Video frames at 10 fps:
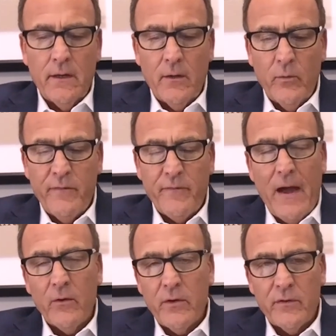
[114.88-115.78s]
We
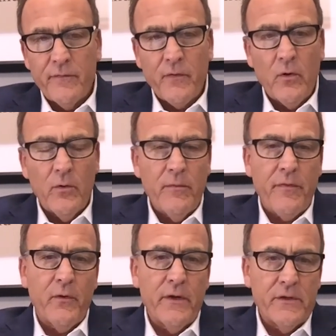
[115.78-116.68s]
founded the firm
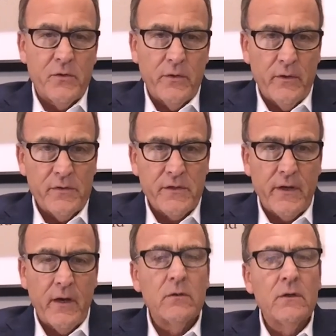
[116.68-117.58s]
32 years
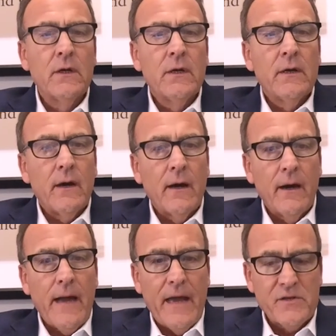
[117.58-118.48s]
ago,
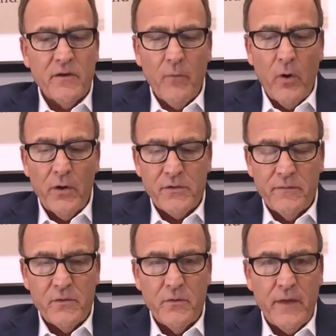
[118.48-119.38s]
as of March
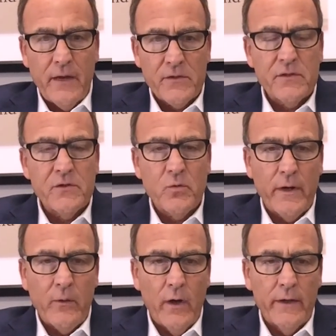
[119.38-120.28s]
of
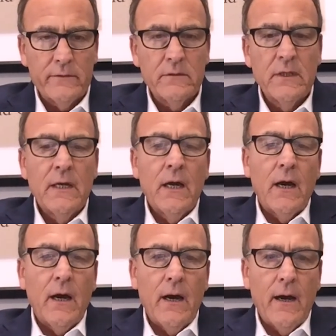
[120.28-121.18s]
2021.
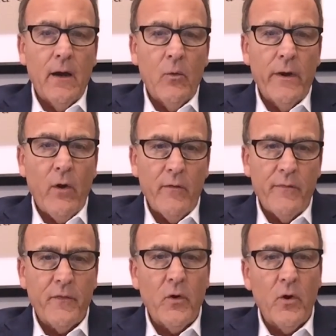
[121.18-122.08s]
We are a
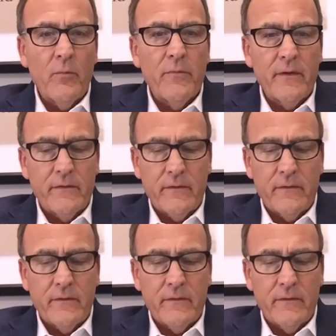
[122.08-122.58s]
firm that